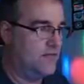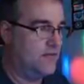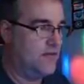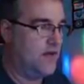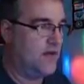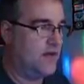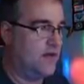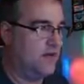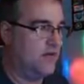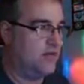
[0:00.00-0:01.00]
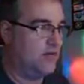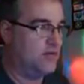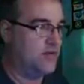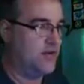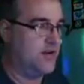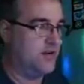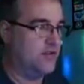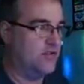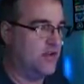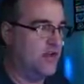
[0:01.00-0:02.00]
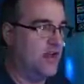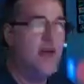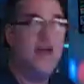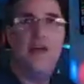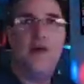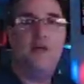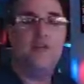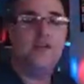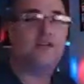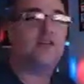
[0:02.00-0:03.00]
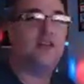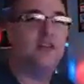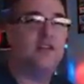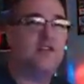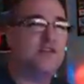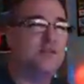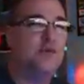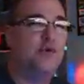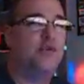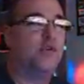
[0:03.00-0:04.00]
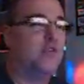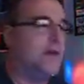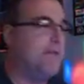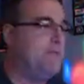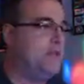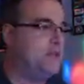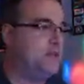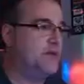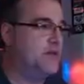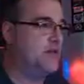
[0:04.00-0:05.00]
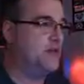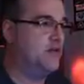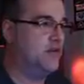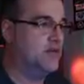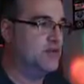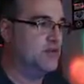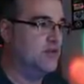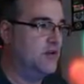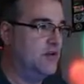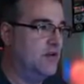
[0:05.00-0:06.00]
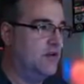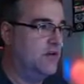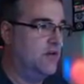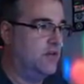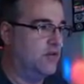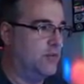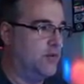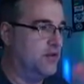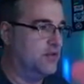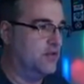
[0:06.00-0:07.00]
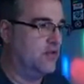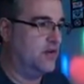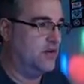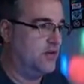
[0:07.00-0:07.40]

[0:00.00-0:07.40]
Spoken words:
There you go. Throw them straight into the screen. That one looks a little smoother than the Super Nintendo version. Let me throw them into the screen.